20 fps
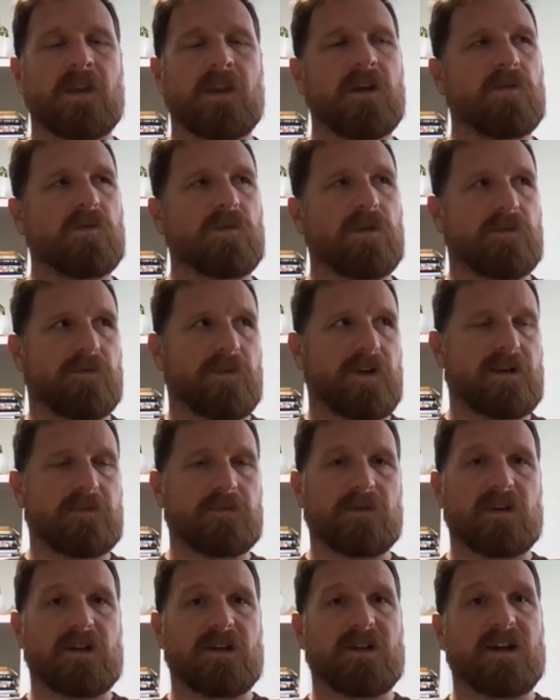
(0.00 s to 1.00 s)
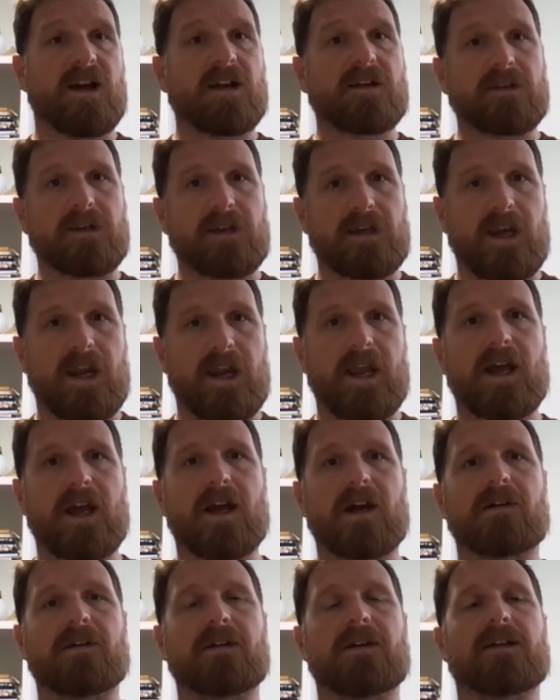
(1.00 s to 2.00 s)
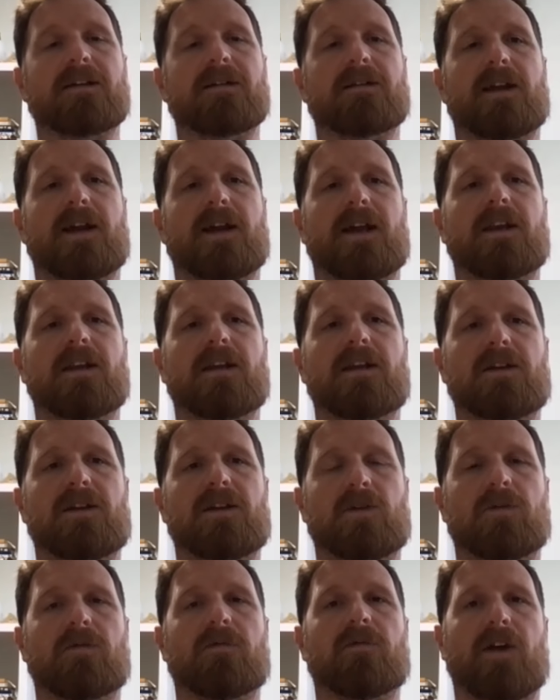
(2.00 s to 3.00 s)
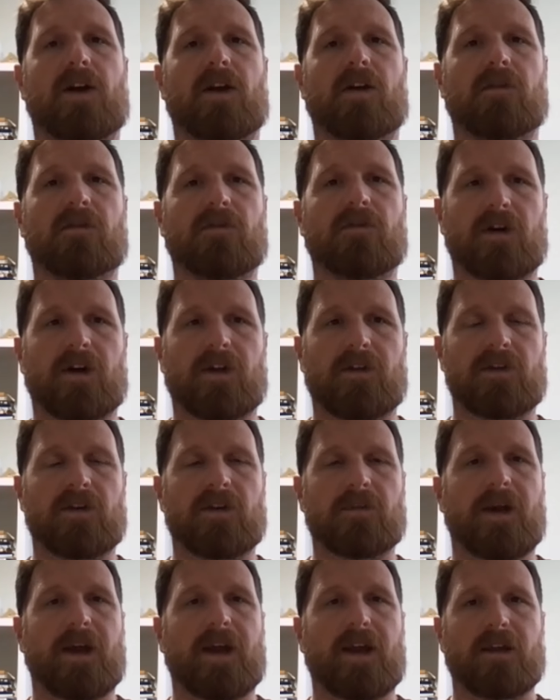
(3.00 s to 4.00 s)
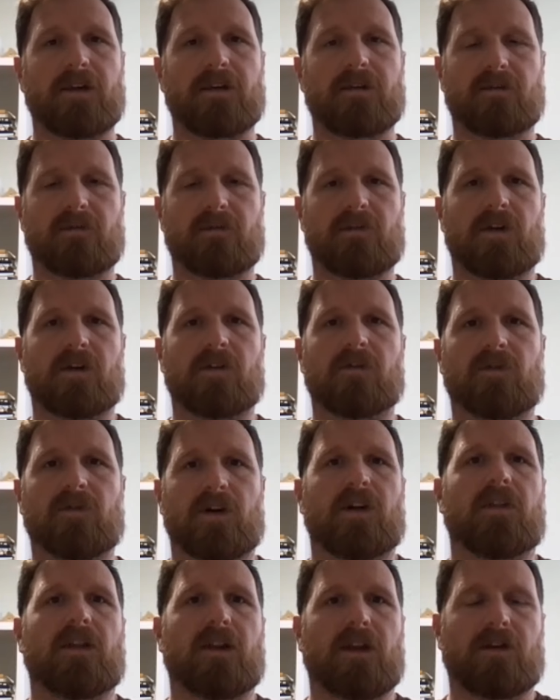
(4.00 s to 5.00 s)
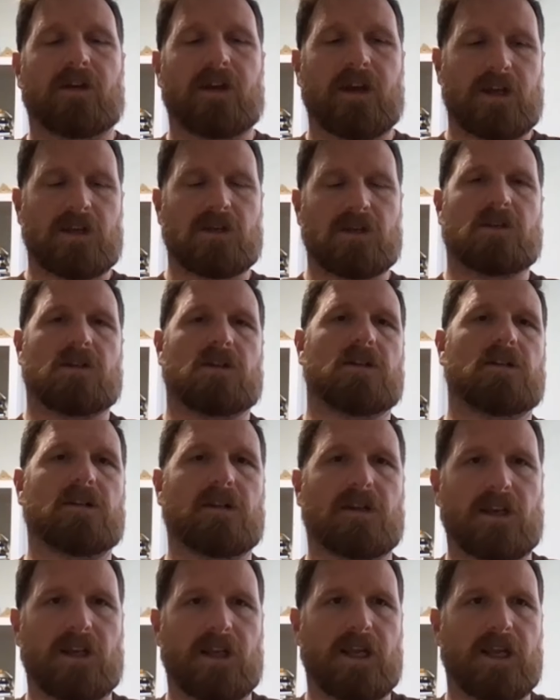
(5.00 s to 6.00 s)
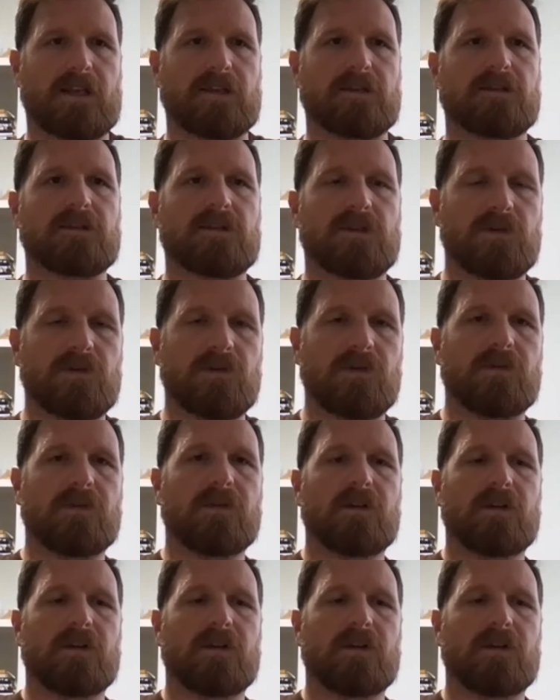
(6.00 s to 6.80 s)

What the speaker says: What Facebook is asking now is that you would verify the domain, so verify the location that you're sending it to.